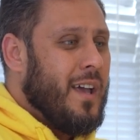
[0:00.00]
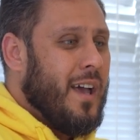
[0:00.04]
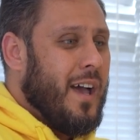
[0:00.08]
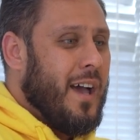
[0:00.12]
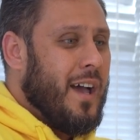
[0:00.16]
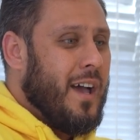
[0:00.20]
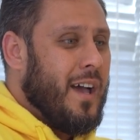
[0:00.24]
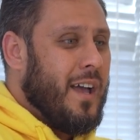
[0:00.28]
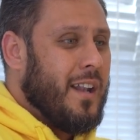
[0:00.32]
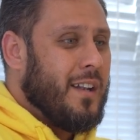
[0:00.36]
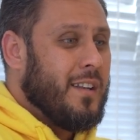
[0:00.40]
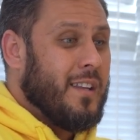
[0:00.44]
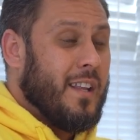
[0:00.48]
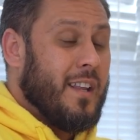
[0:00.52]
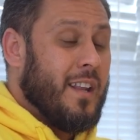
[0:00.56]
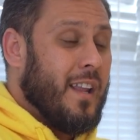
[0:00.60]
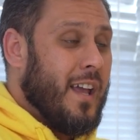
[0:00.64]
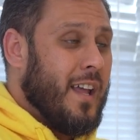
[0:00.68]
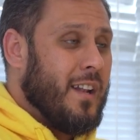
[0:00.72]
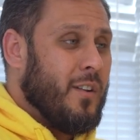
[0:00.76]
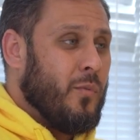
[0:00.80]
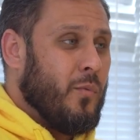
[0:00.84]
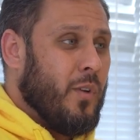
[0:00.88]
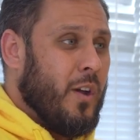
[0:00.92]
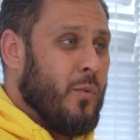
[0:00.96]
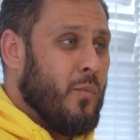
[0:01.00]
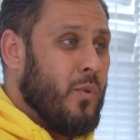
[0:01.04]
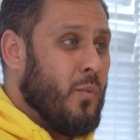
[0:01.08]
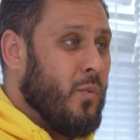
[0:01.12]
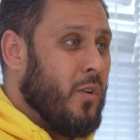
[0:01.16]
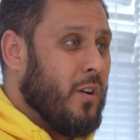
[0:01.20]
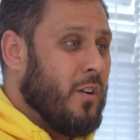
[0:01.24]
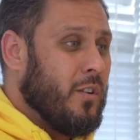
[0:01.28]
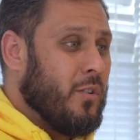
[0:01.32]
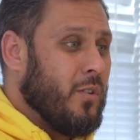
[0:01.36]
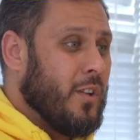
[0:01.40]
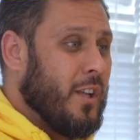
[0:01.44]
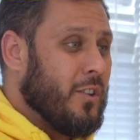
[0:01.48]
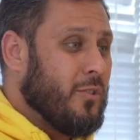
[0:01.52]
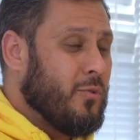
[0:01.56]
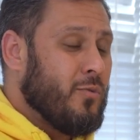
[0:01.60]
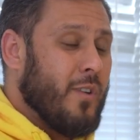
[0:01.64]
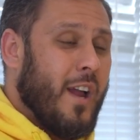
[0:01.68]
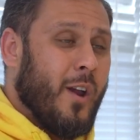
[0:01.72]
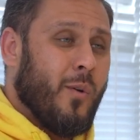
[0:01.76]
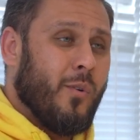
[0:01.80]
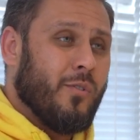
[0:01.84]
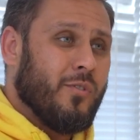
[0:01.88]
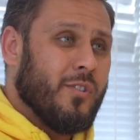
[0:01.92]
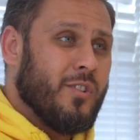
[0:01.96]
and we want to do that through
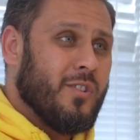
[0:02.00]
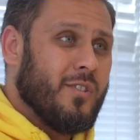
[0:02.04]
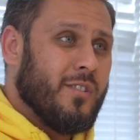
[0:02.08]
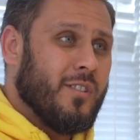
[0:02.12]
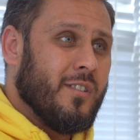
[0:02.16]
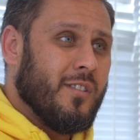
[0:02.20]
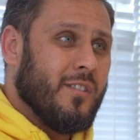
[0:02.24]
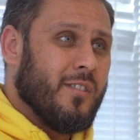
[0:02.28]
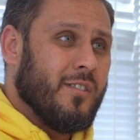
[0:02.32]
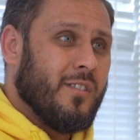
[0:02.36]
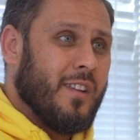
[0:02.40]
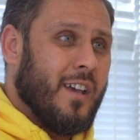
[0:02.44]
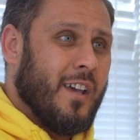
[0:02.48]
acquisitions